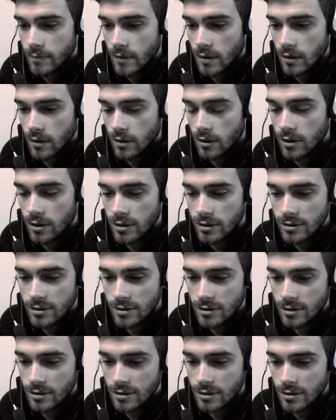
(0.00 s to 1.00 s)

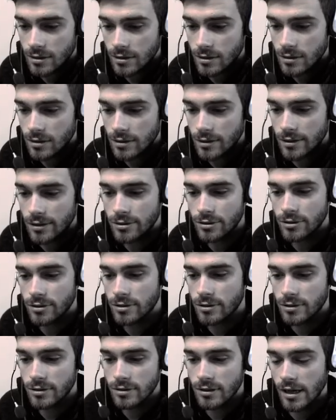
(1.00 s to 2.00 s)
hearts are
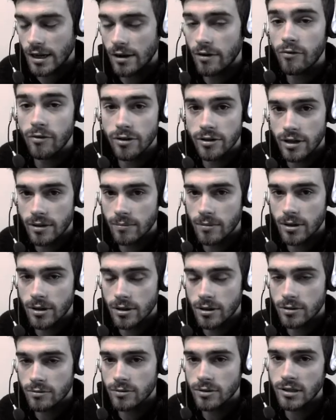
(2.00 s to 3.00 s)
just everything,
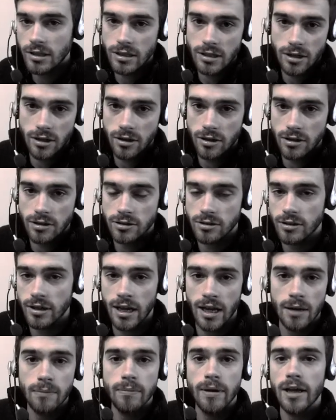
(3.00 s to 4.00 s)
because without hearts you
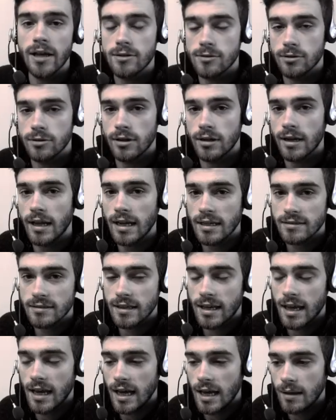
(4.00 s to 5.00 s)
can't make it to the next
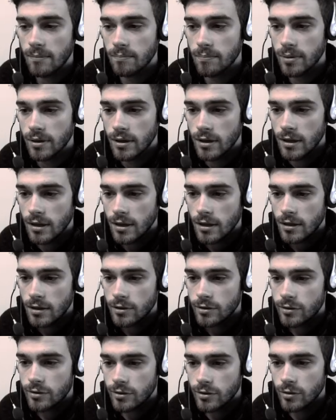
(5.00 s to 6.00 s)
camp.
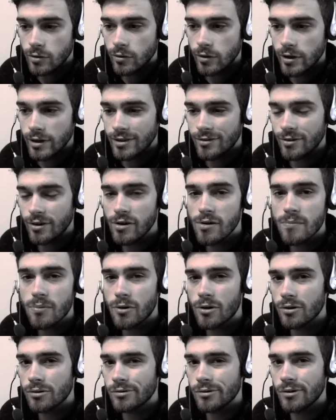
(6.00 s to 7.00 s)
So it's very
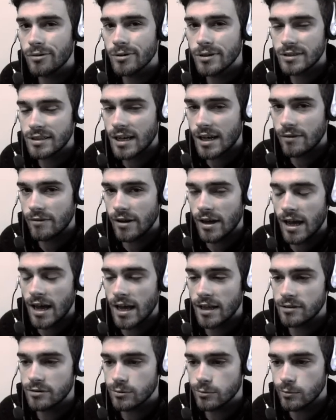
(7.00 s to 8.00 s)
important to always have a
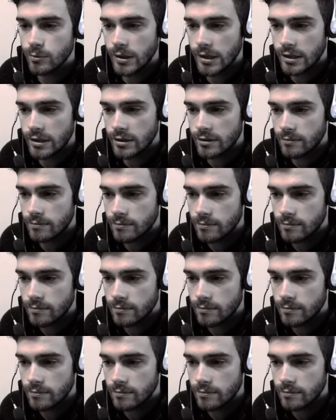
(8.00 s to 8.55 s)
hat to wear.